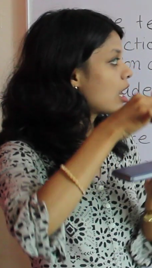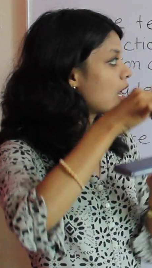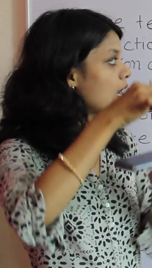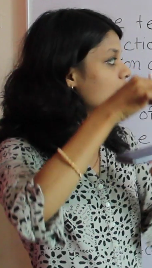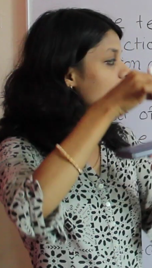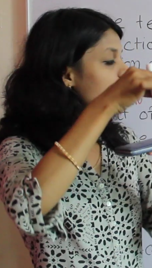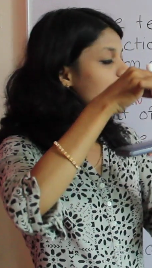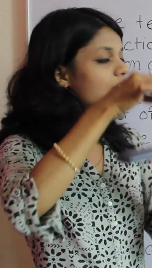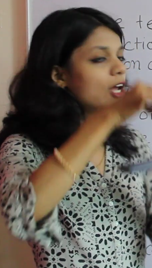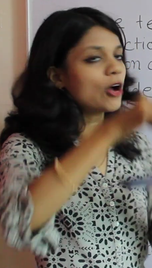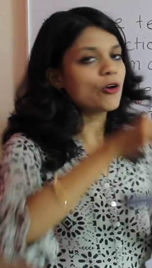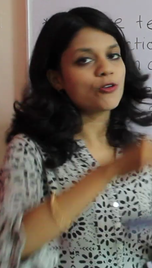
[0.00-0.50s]

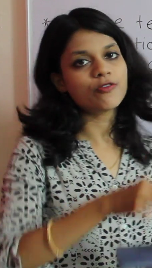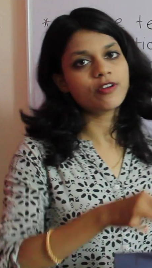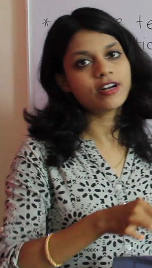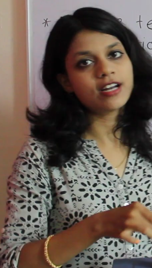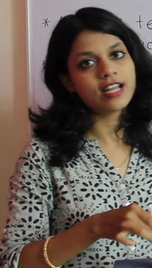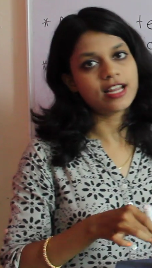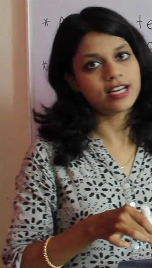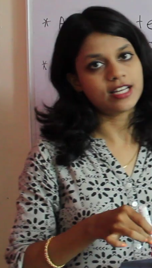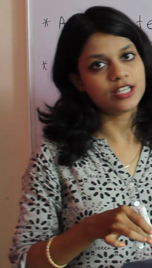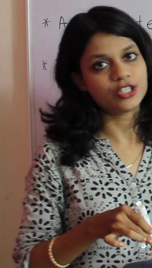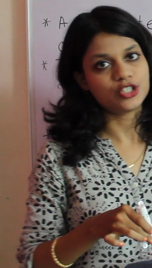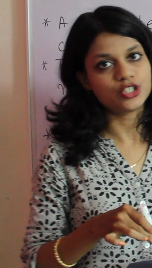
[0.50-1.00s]
in downward
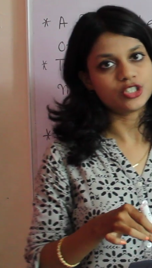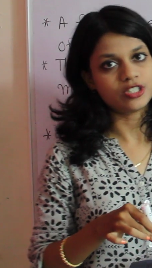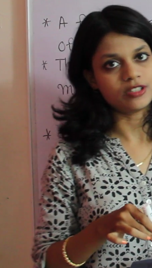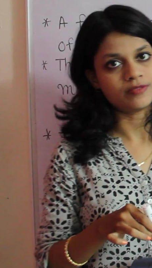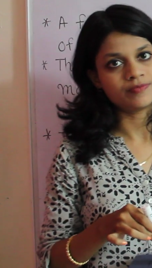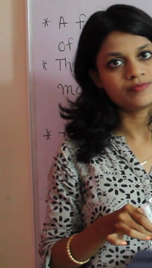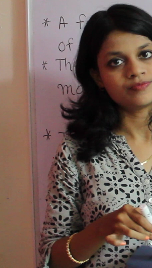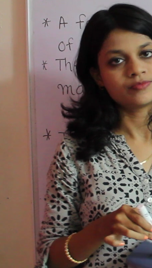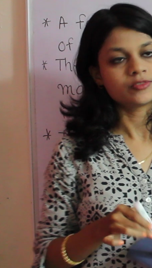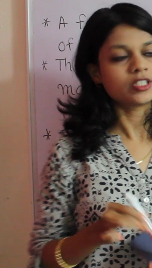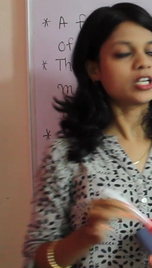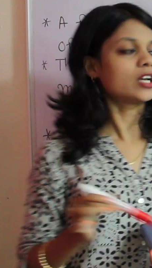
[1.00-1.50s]
direction.
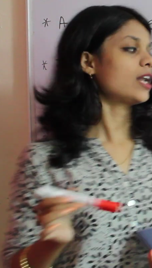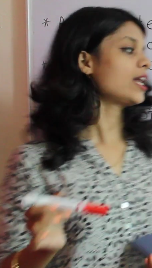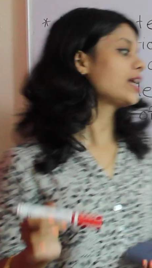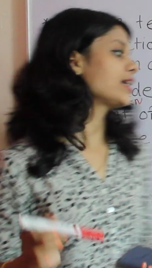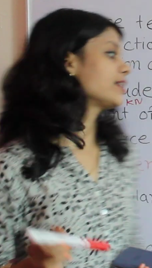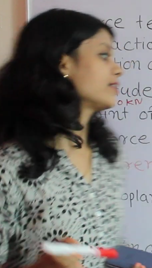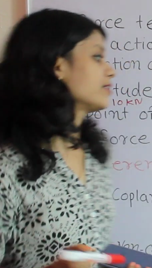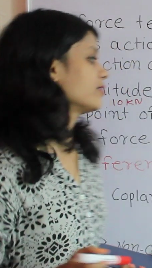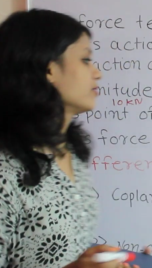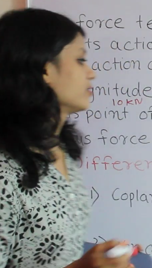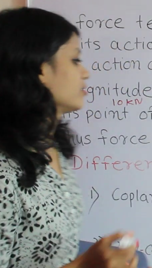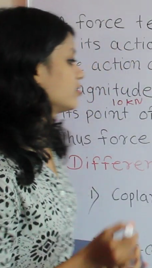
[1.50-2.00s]

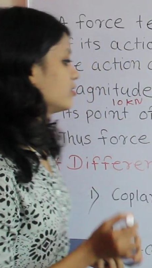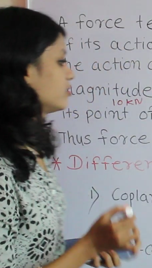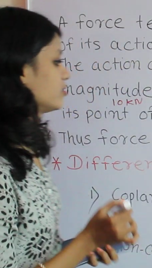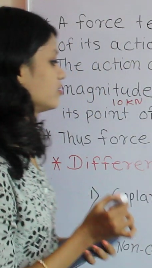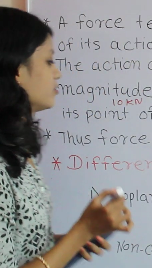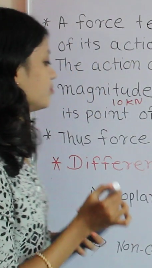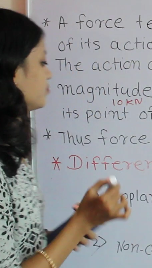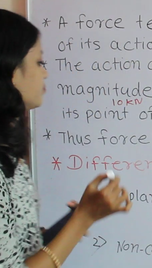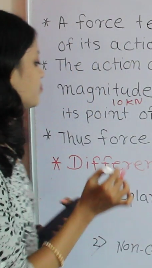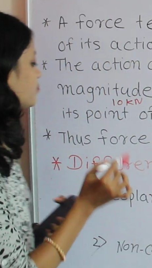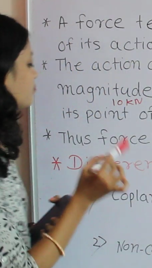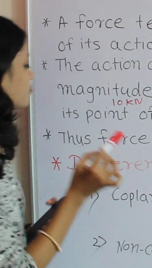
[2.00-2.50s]
Right?
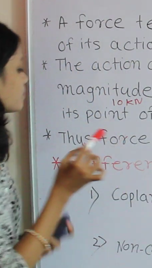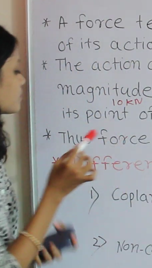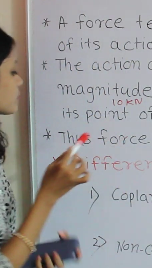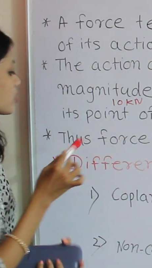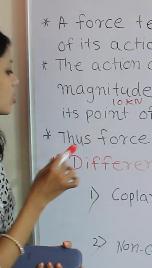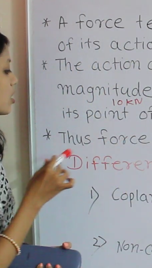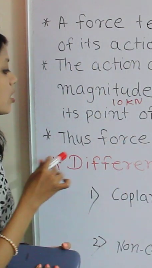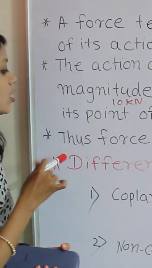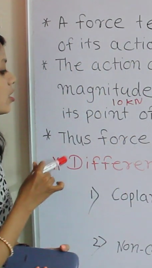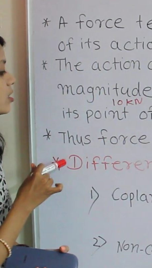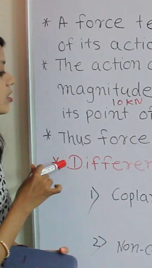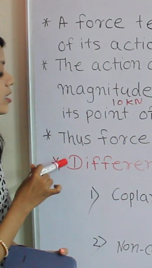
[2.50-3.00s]

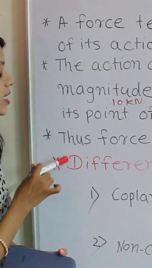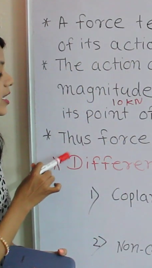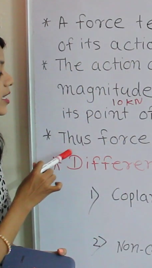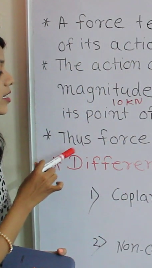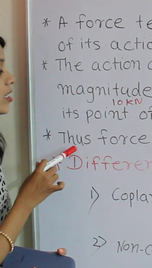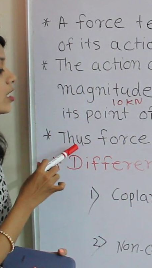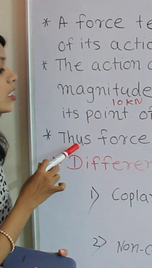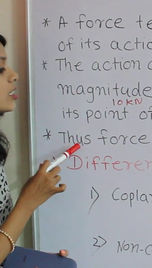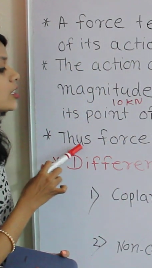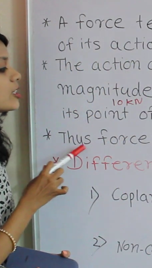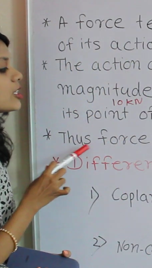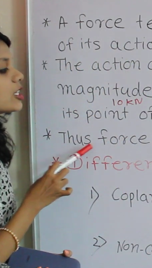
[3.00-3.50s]
Next,
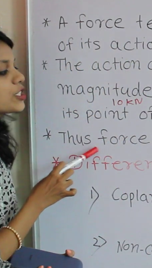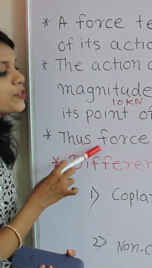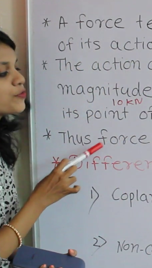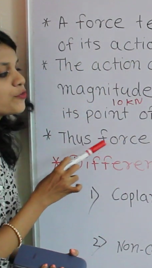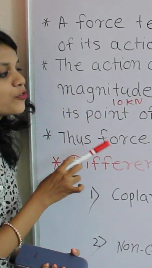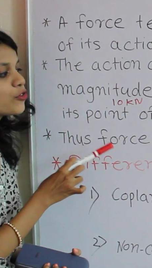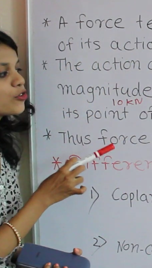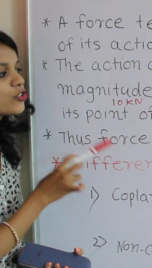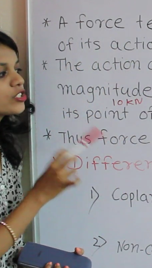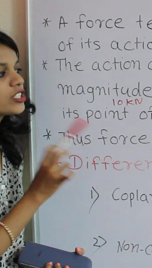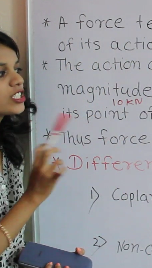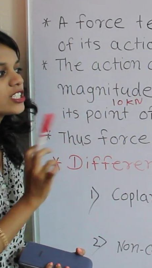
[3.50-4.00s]
thus
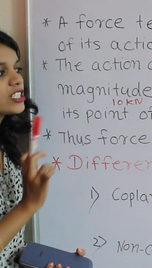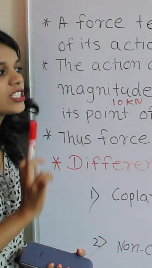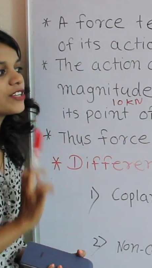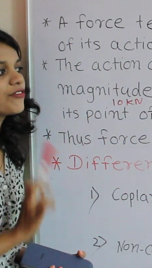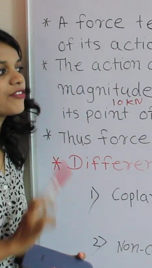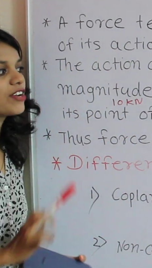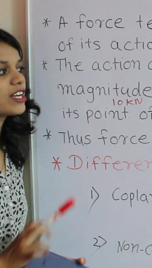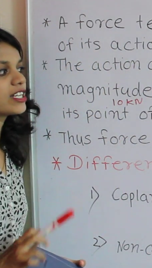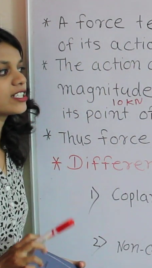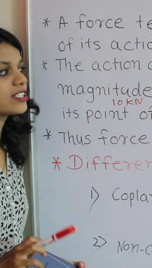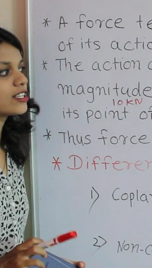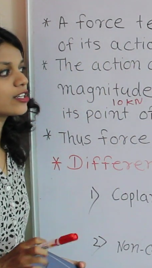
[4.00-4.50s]
force is a
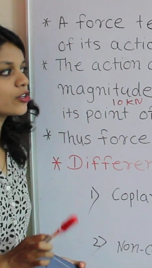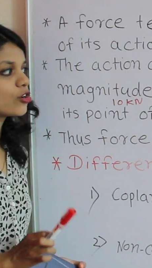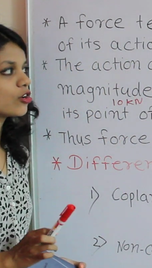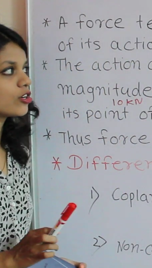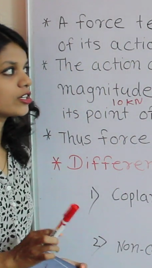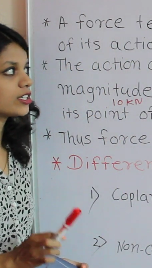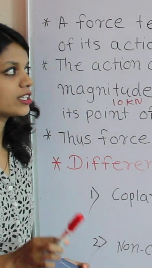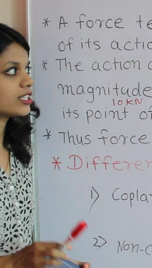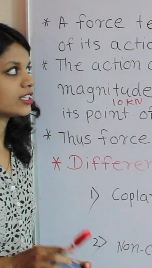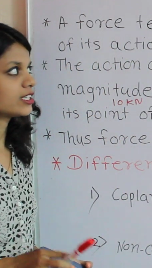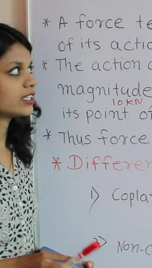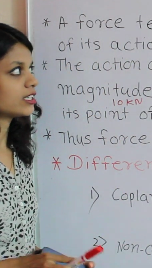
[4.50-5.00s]
vector
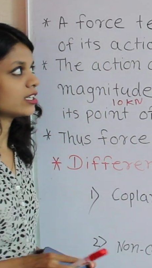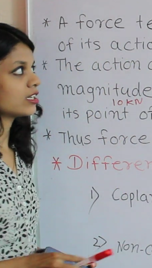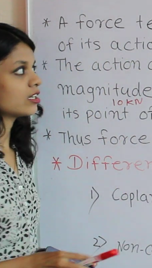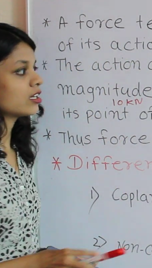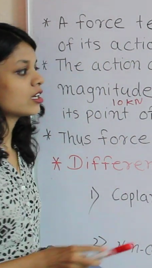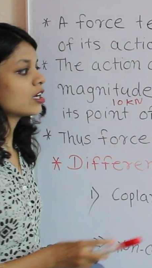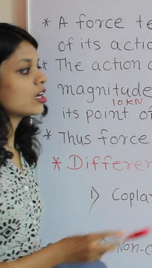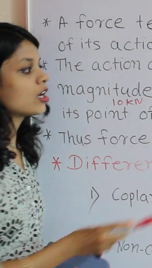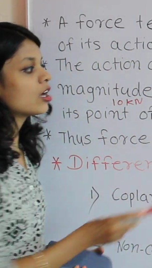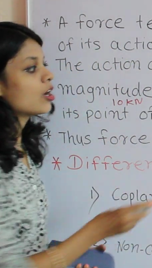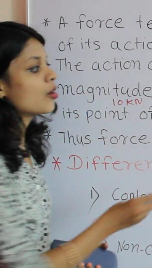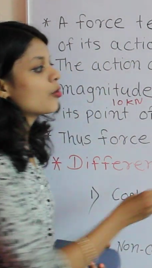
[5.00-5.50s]
quantity.
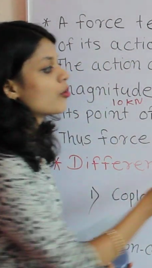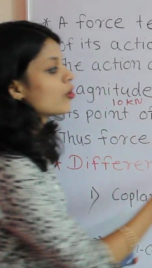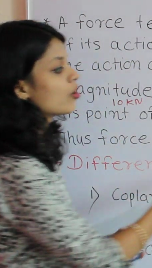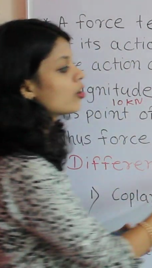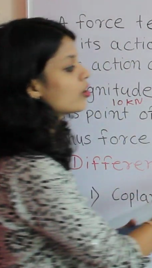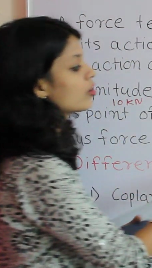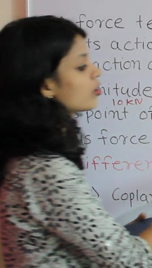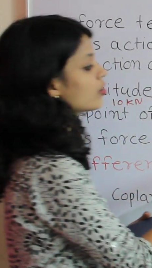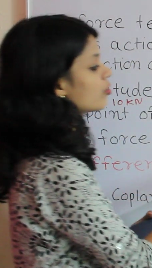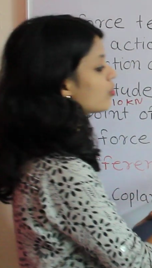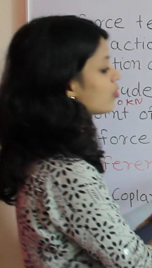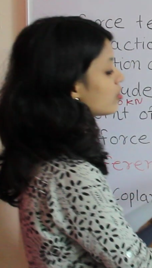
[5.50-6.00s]

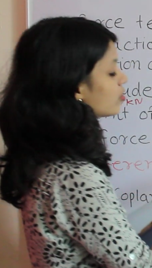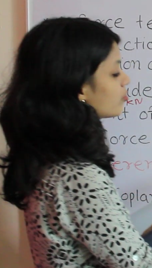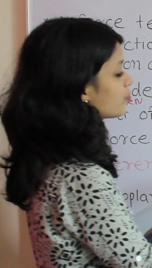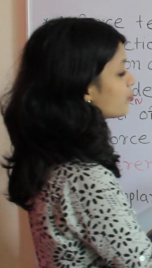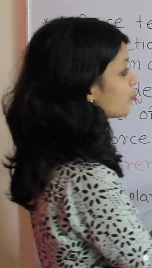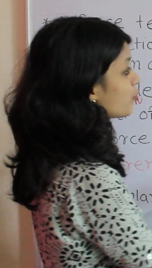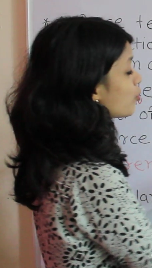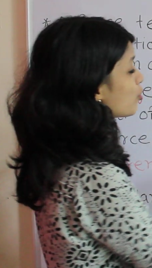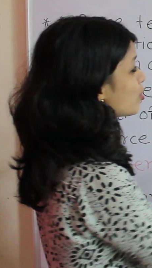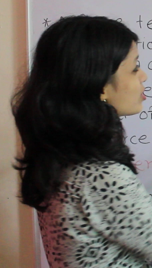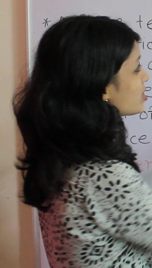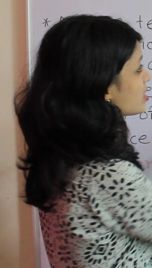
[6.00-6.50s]

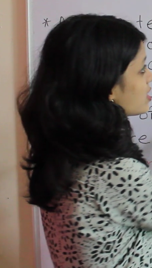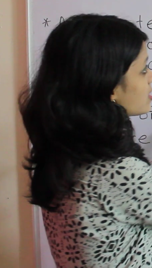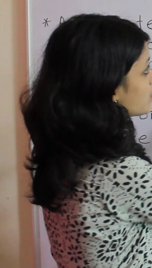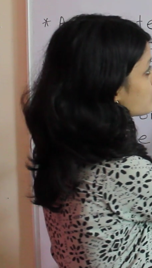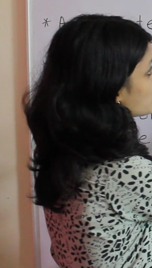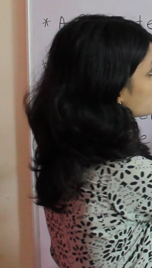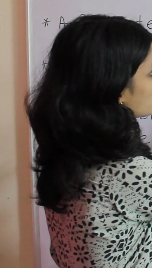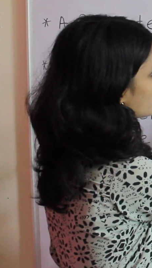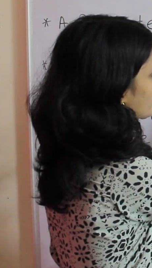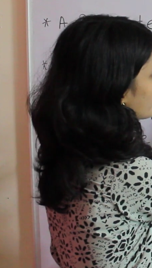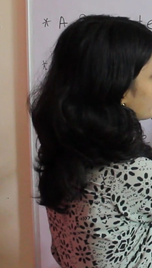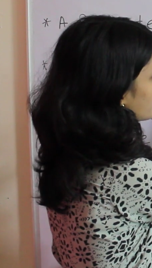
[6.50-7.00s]
Force is
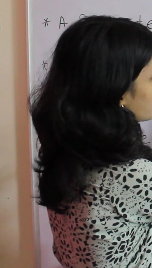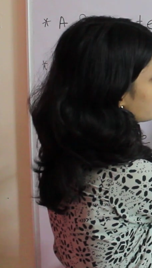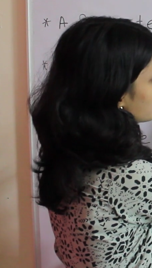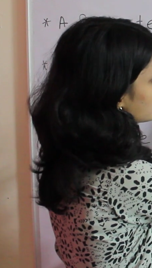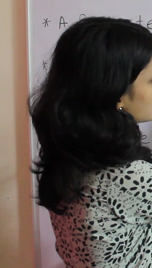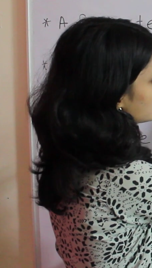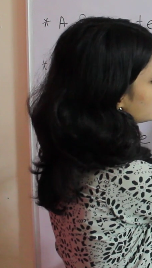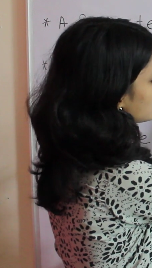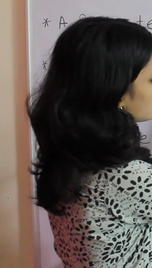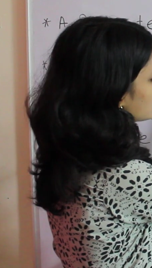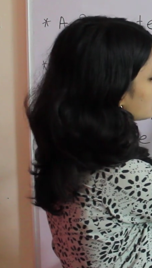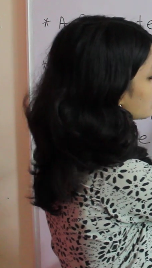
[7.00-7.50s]

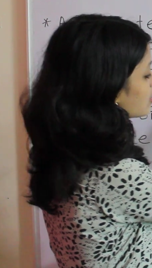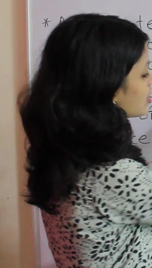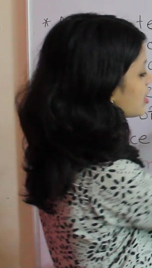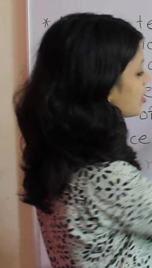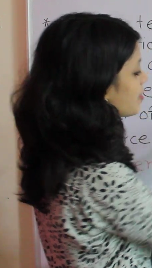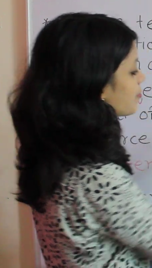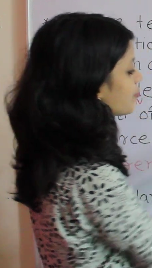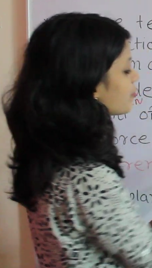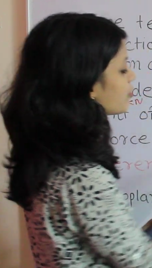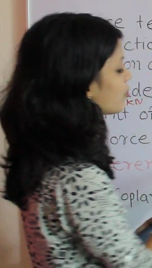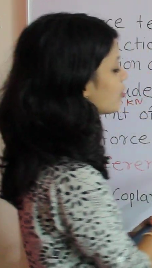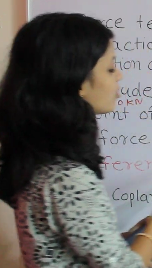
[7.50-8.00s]
movable,
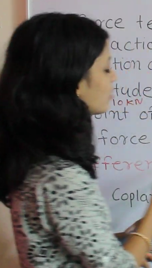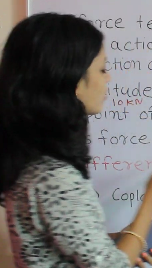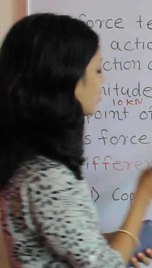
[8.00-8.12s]
therefore